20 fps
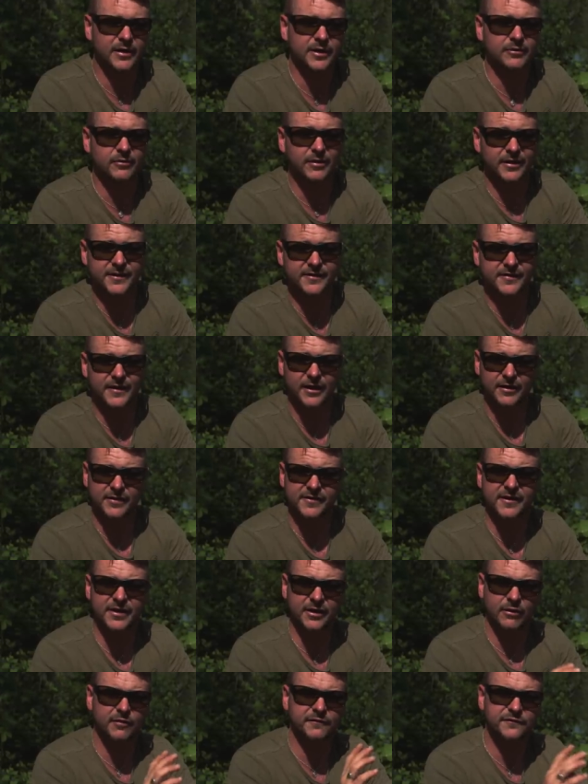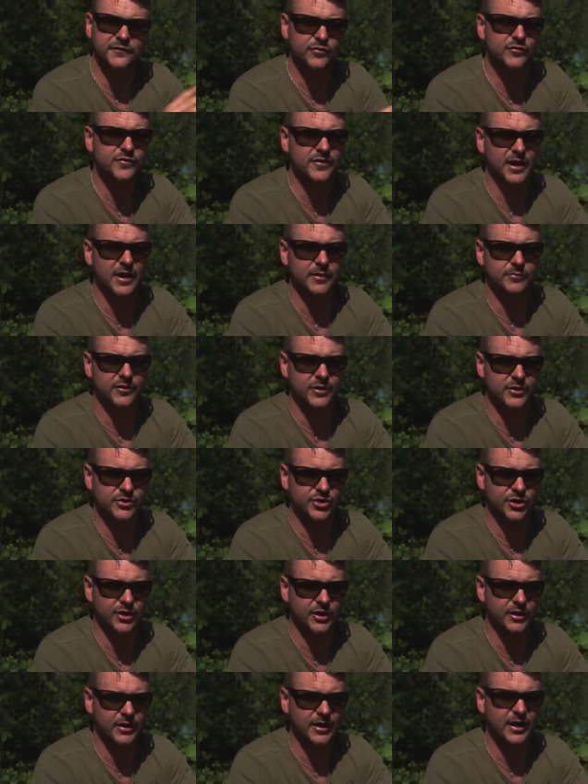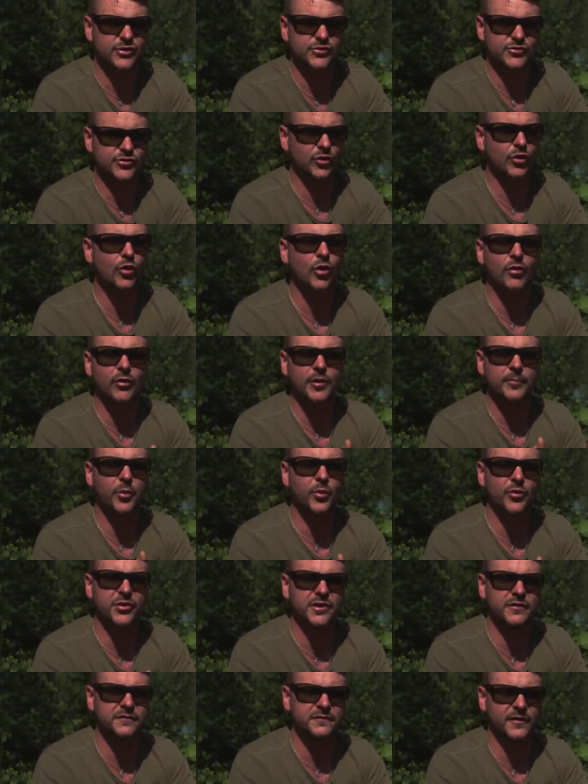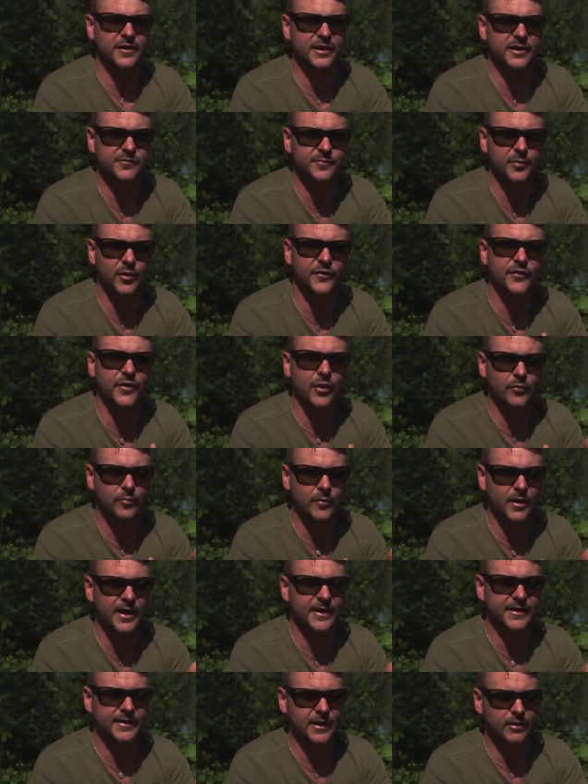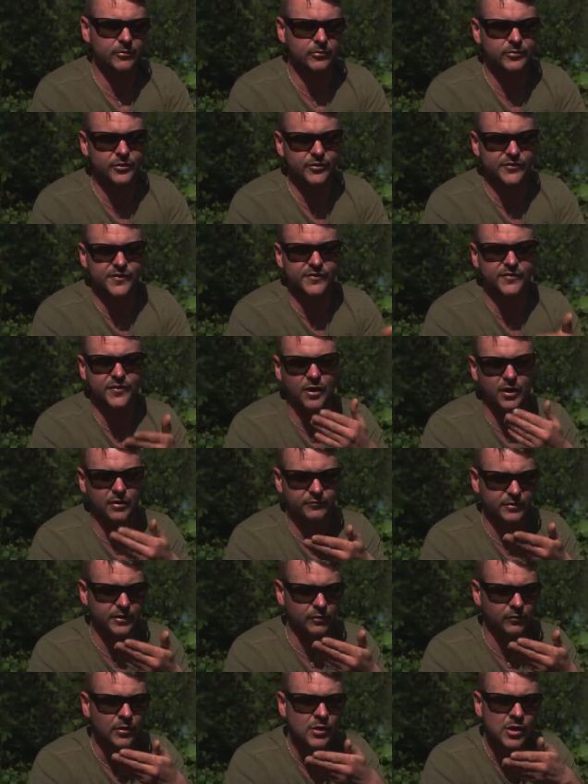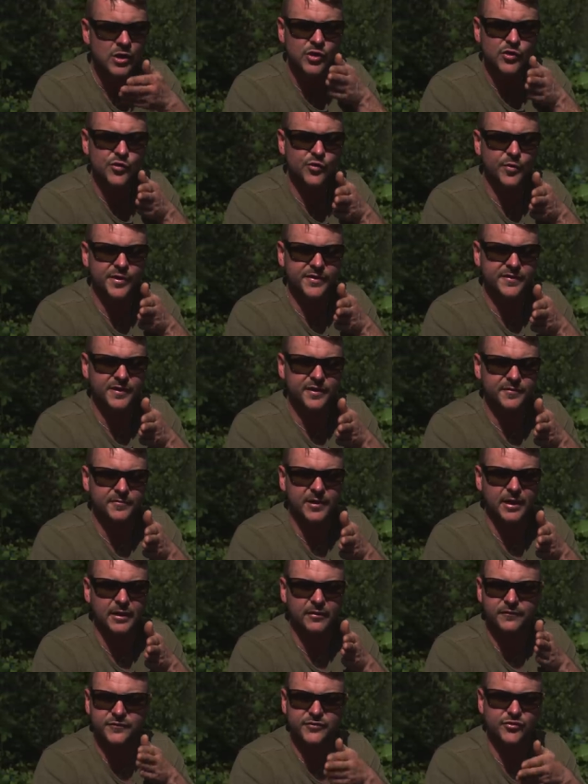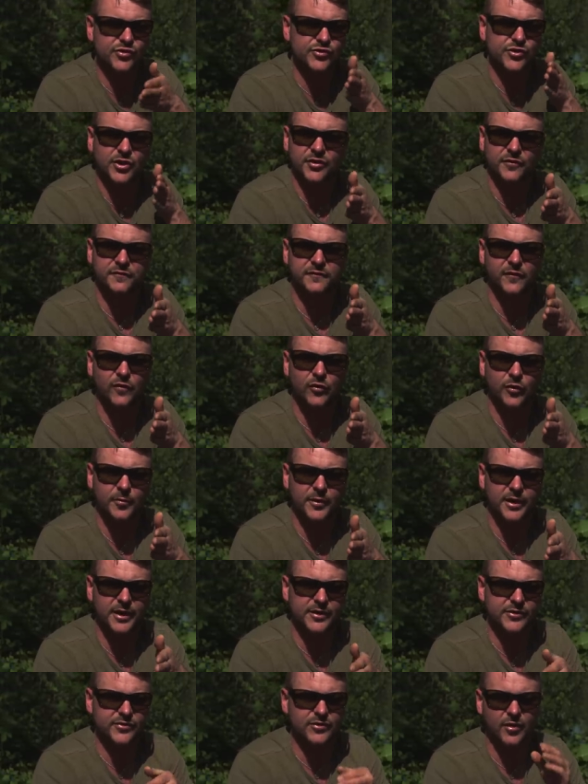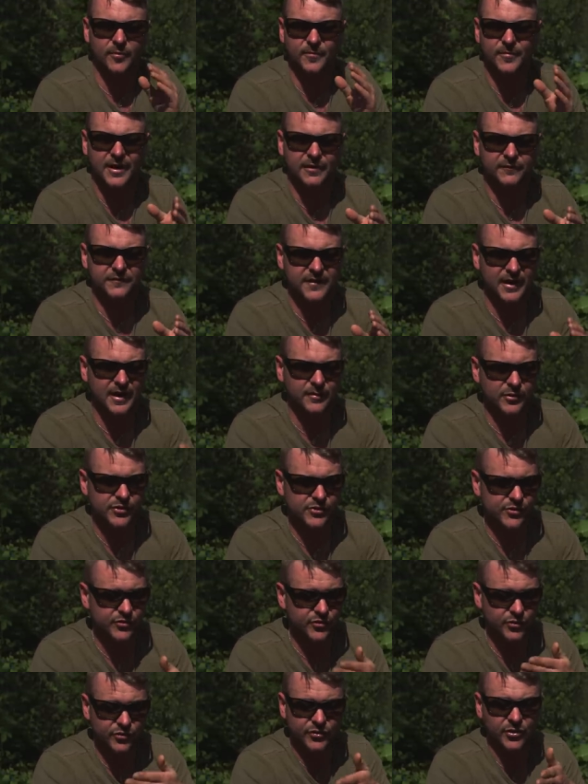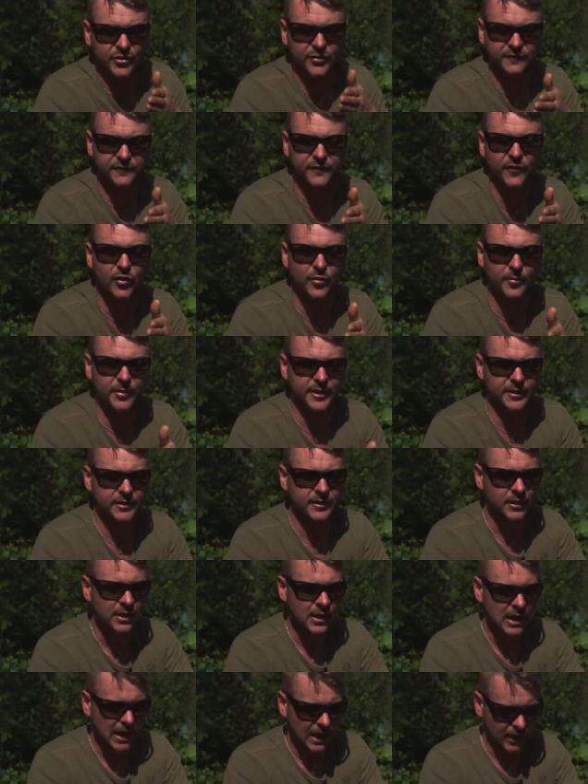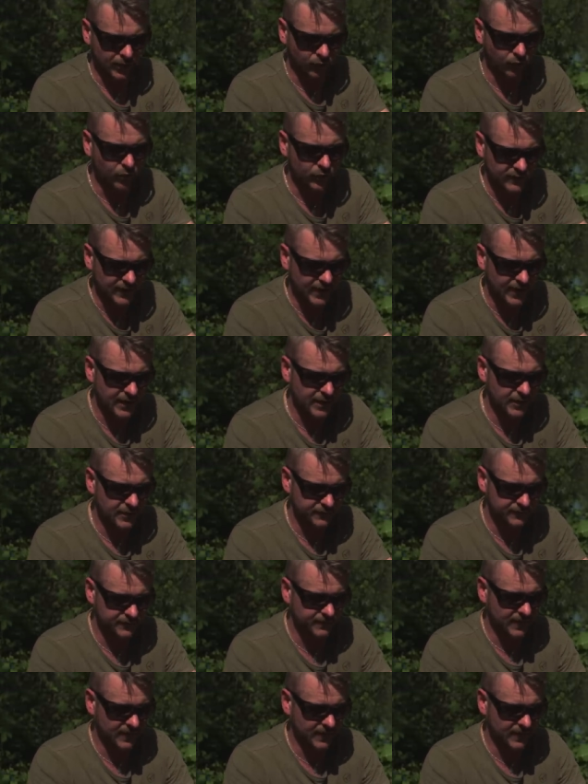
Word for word: Like, like I say, I see her a few times last year. I used to call it pointy face, but I know why now, because it's got a real twisted mouth, just a deformity. It's not mouth damage, it's just a deformity. And I looked at it and